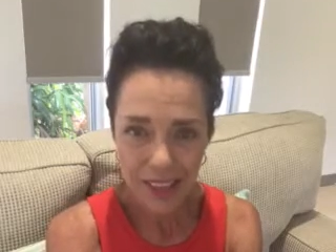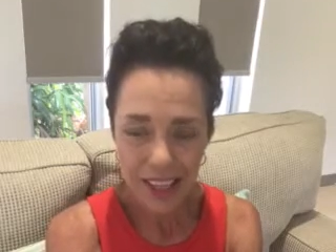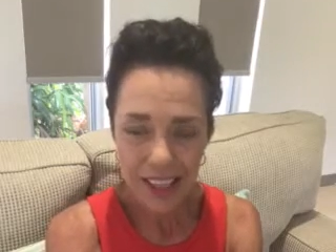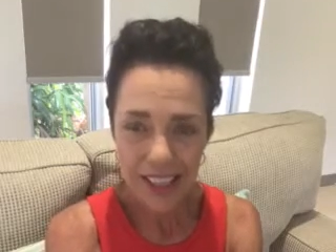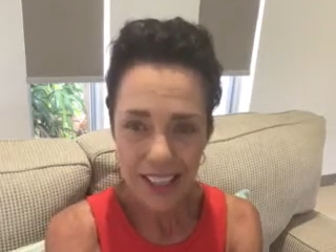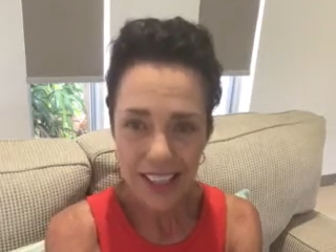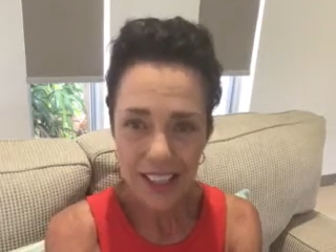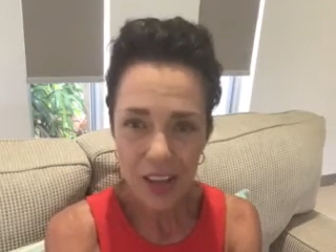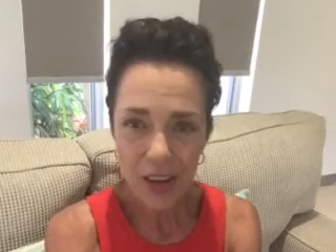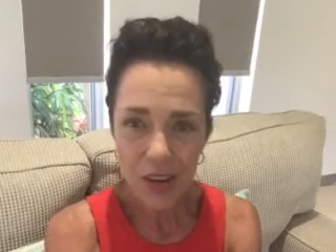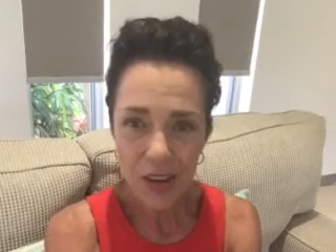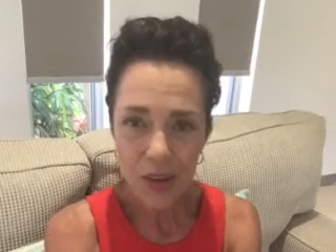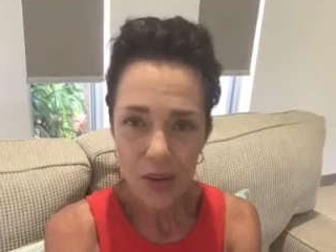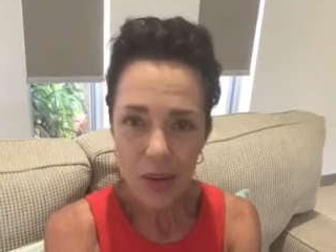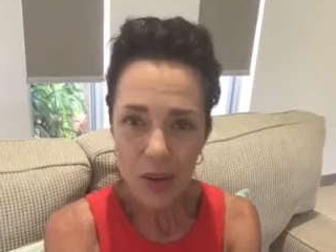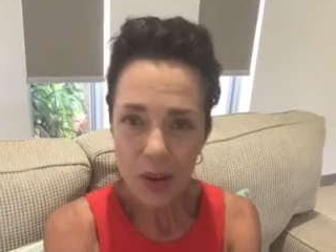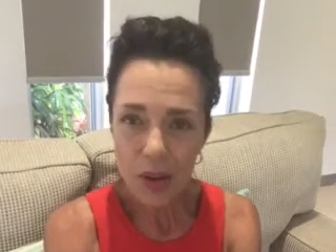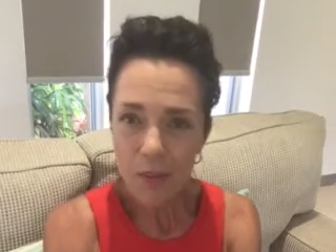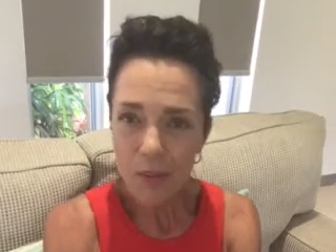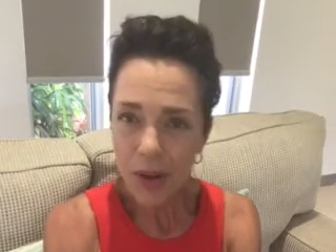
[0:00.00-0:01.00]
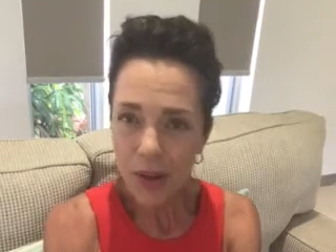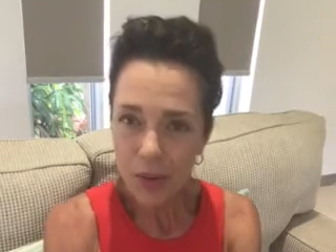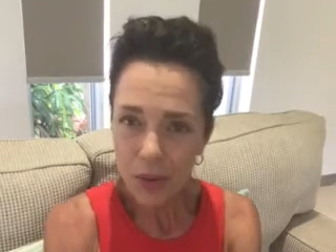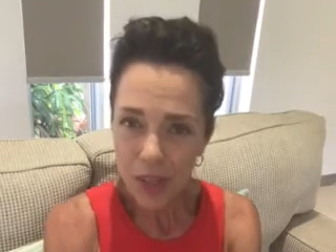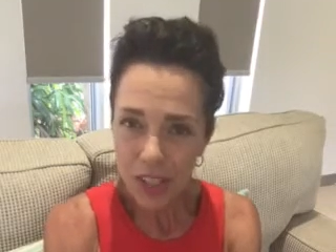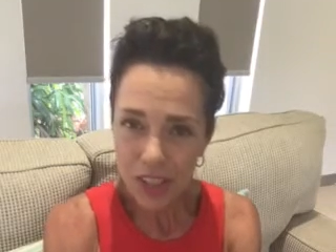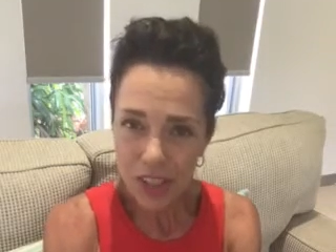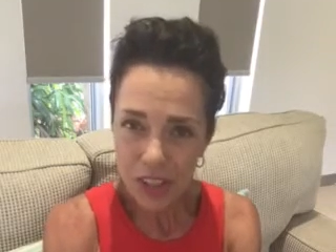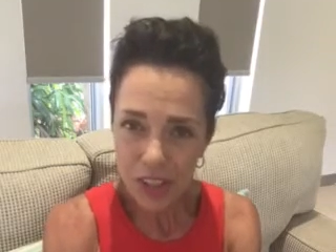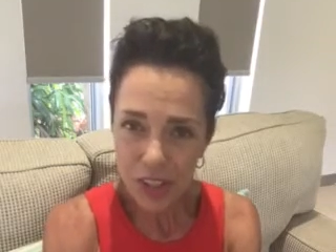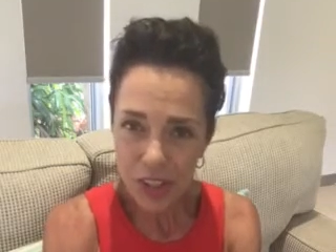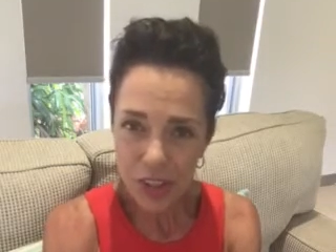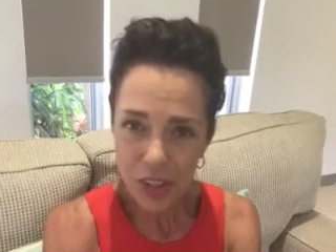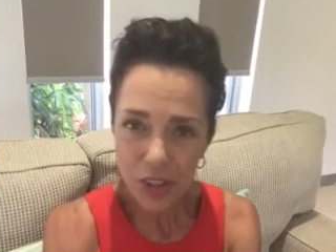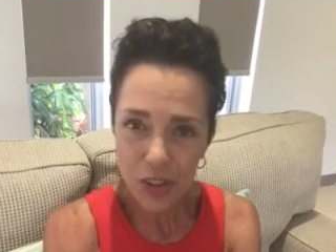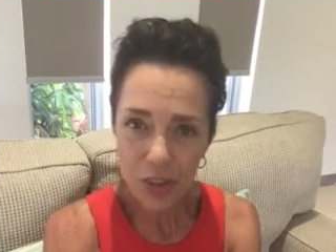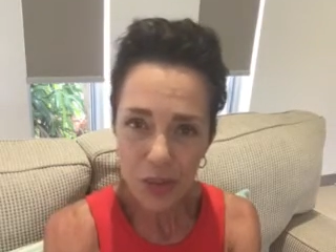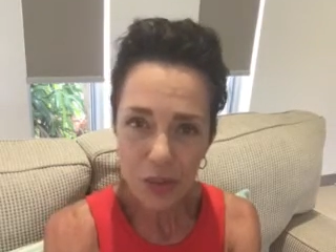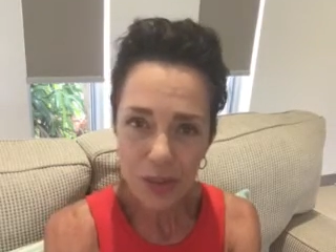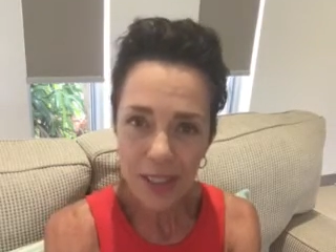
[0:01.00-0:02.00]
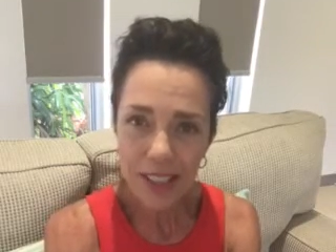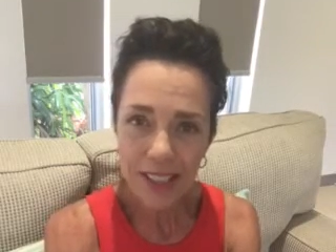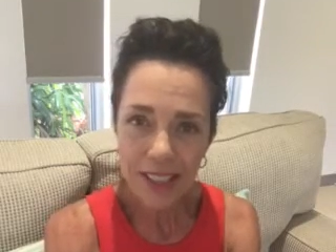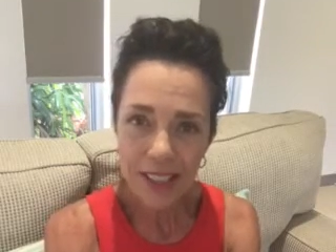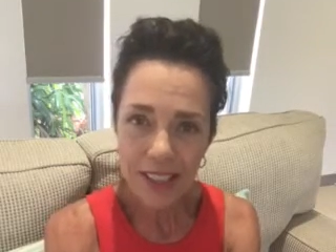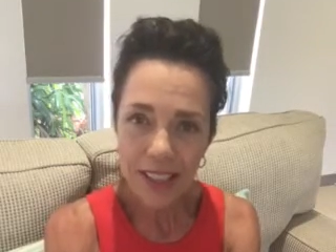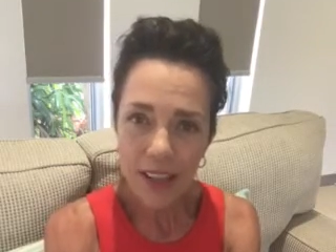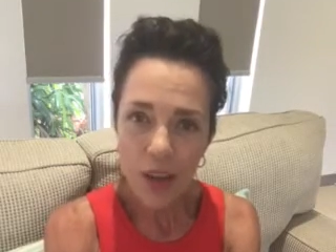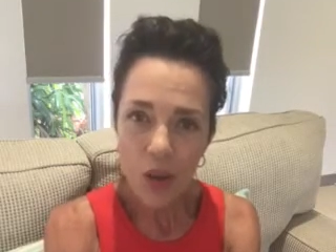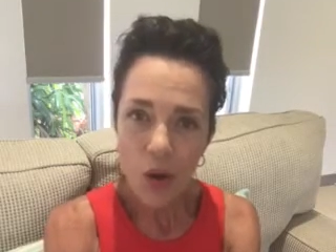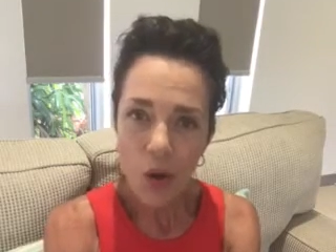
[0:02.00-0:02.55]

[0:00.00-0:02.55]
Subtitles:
So my question to you is,